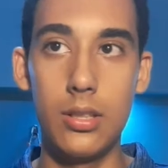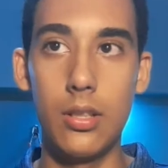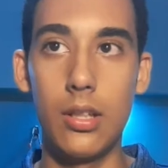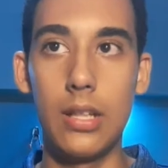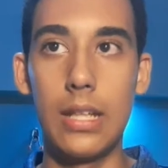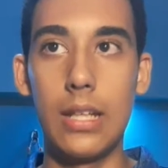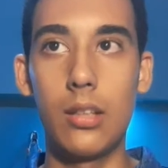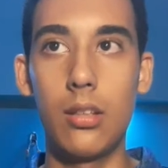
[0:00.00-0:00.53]
not
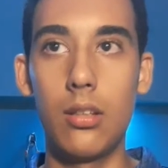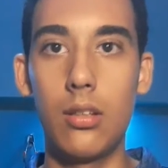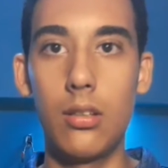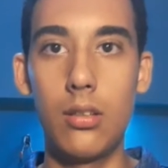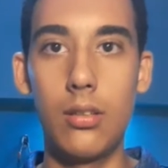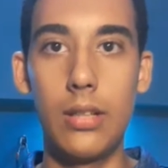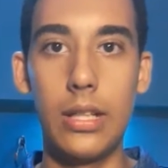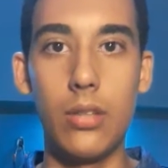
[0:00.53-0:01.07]
like
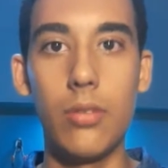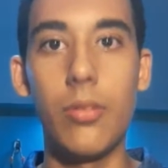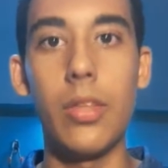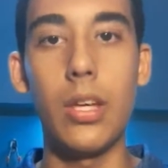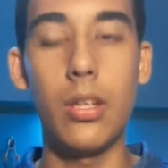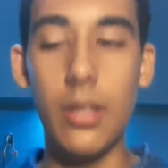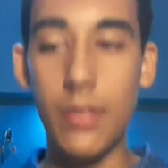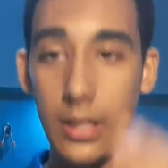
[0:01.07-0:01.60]
you
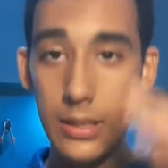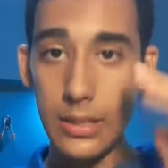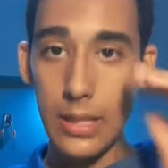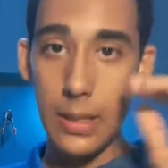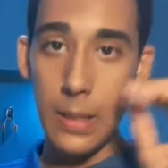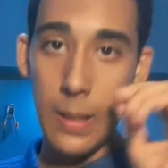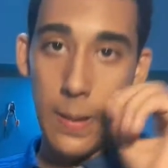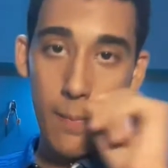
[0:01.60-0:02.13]
think. The thing is
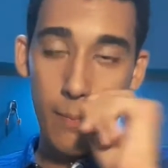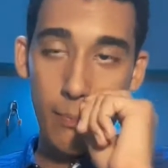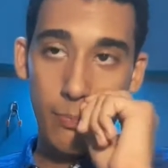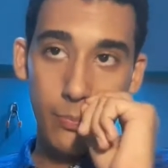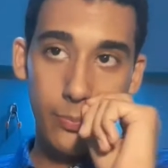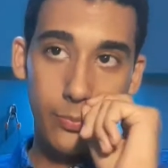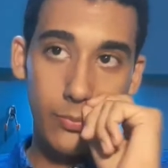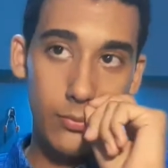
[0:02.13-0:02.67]
that
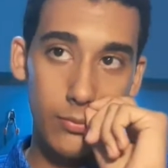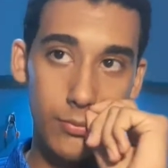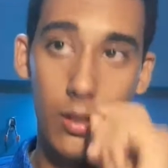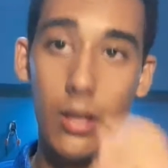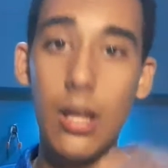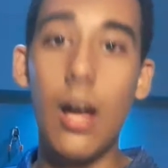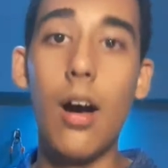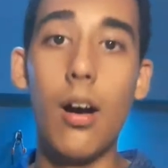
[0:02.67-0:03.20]

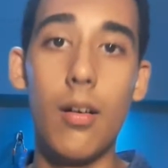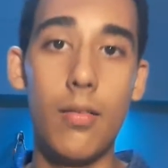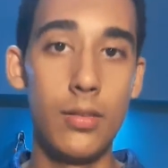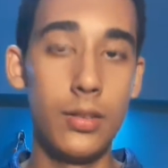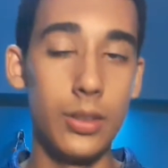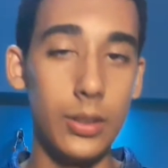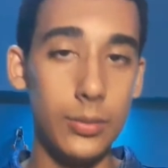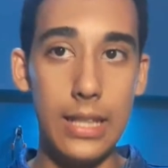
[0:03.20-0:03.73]
love
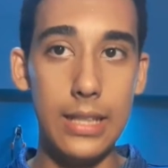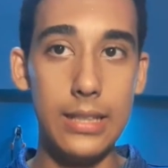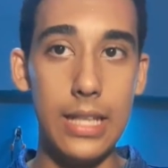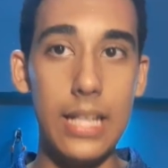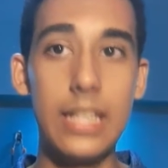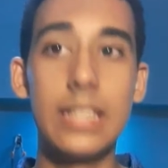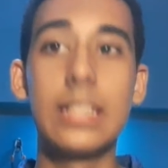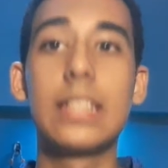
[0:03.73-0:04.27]
is in
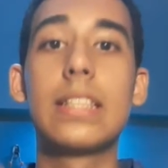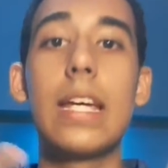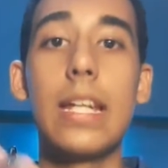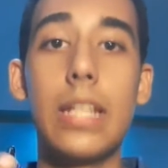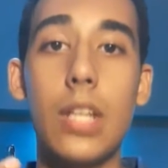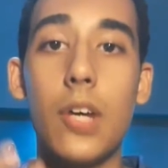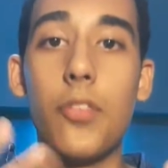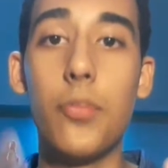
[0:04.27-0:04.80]
a
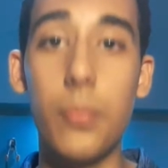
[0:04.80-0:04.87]
state of